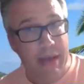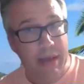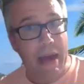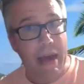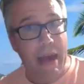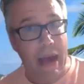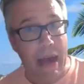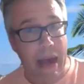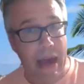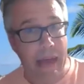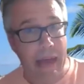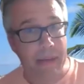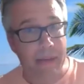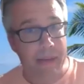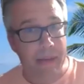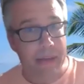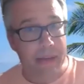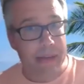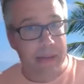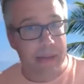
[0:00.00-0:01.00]

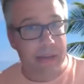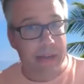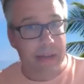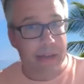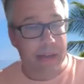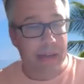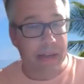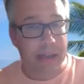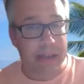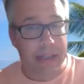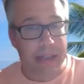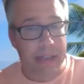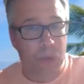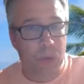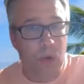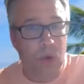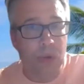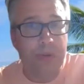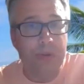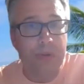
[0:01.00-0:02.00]
and Little
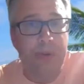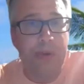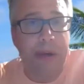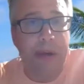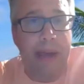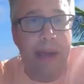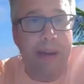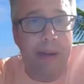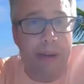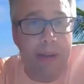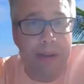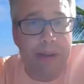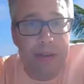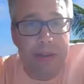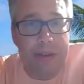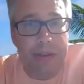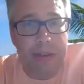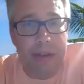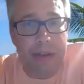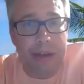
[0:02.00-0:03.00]
Walter and
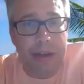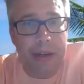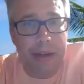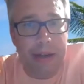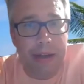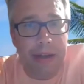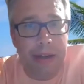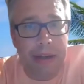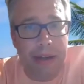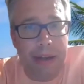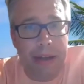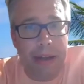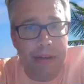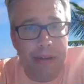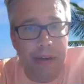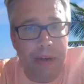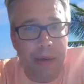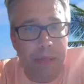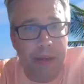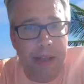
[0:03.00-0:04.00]
others
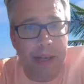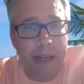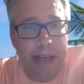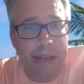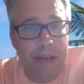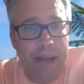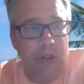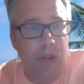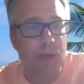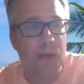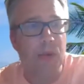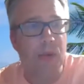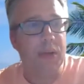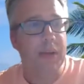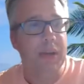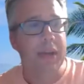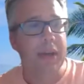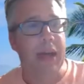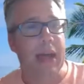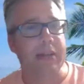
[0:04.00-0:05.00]
electric playing, so on,
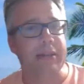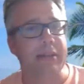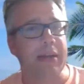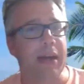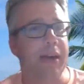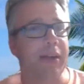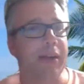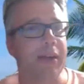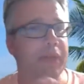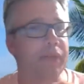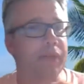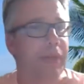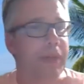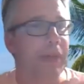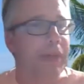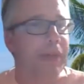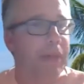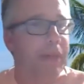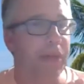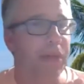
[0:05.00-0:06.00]
has kind of,
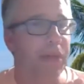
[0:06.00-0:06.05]
you know,